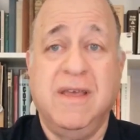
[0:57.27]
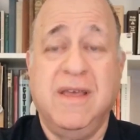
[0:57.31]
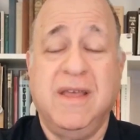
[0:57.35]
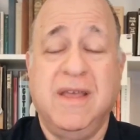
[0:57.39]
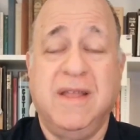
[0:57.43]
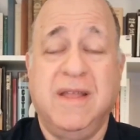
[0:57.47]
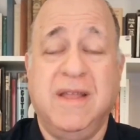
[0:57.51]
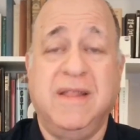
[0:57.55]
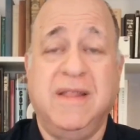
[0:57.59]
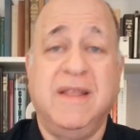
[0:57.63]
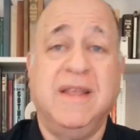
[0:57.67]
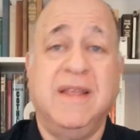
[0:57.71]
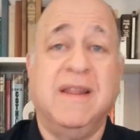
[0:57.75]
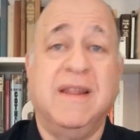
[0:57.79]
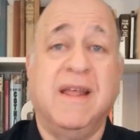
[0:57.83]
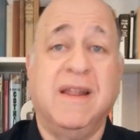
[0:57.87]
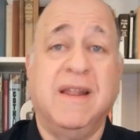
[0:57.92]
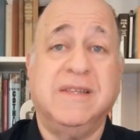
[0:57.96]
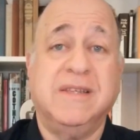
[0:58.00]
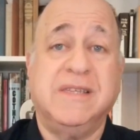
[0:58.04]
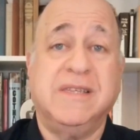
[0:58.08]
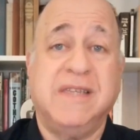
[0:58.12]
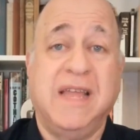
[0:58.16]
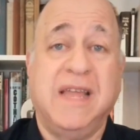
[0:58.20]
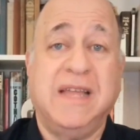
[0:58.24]
in the
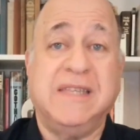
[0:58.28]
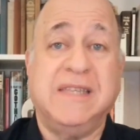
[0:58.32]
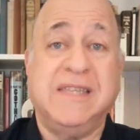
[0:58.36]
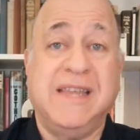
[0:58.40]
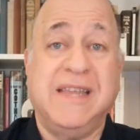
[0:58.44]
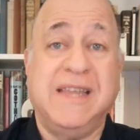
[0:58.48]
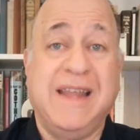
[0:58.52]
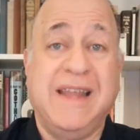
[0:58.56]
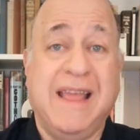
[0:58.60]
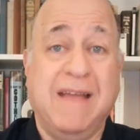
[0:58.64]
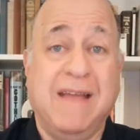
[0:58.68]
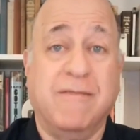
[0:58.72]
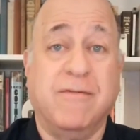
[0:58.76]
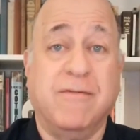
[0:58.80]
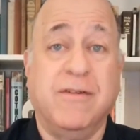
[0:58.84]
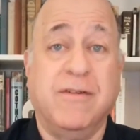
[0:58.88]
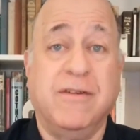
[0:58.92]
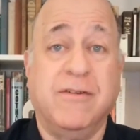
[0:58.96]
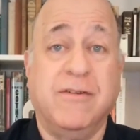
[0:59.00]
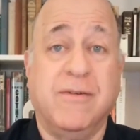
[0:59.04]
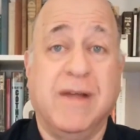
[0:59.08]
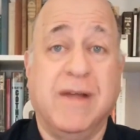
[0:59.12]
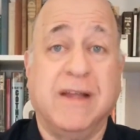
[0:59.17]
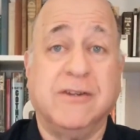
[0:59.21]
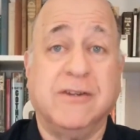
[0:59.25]
United States, in every
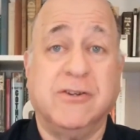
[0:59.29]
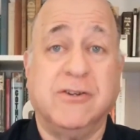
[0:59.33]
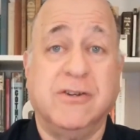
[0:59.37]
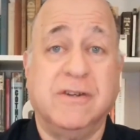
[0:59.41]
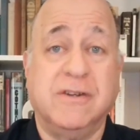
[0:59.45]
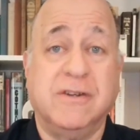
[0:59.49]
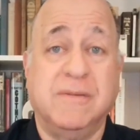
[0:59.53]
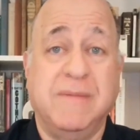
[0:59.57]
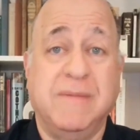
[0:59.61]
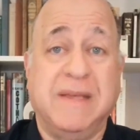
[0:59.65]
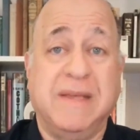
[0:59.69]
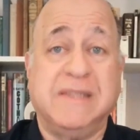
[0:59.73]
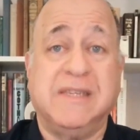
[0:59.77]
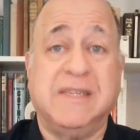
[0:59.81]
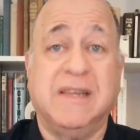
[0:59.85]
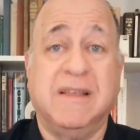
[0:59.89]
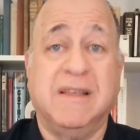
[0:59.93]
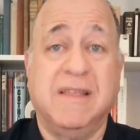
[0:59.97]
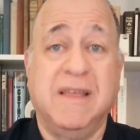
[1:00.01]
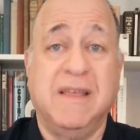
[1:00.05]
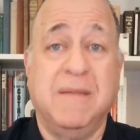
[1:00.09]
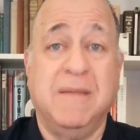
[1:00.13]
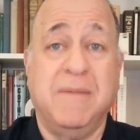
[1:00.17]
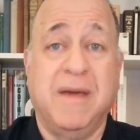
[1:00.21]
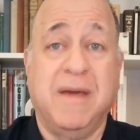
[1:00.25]
direction
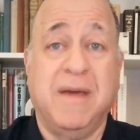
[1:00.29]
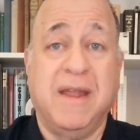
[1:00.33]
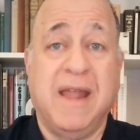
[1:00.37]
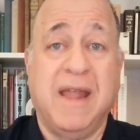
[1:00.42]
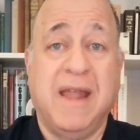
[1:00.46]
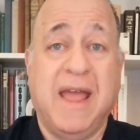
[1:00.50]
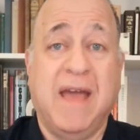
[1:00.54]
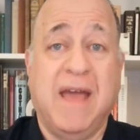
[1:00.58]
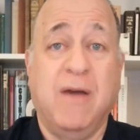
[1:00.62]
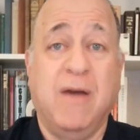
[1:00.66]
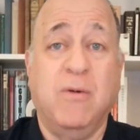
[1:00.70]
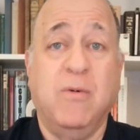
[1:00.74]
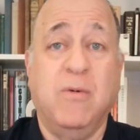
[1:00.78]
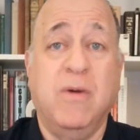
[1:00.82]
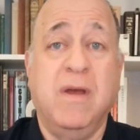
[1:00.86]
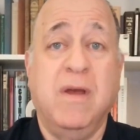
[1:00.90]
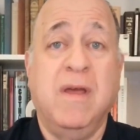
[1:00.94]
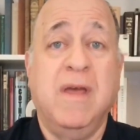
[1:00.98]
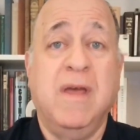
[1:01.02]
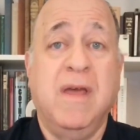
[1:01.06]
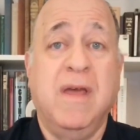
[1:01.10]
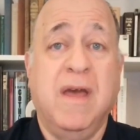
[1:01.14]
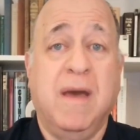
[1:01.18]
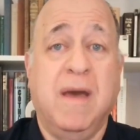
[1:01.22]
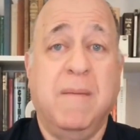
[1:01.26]
domestically, about how
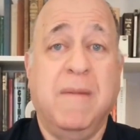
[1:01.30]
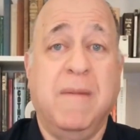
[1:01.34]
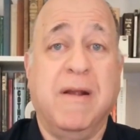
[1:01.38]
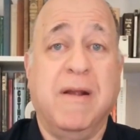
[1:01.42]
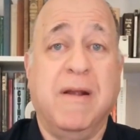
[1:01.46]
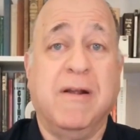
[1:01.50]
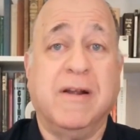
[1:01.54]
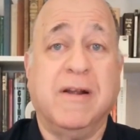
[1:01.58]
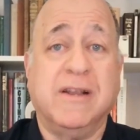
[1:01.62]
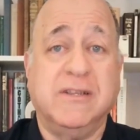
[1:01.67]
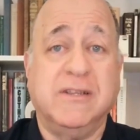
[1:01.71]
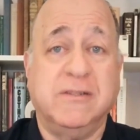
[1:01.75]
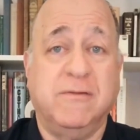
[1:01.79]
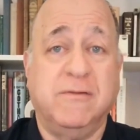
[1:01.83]
Americans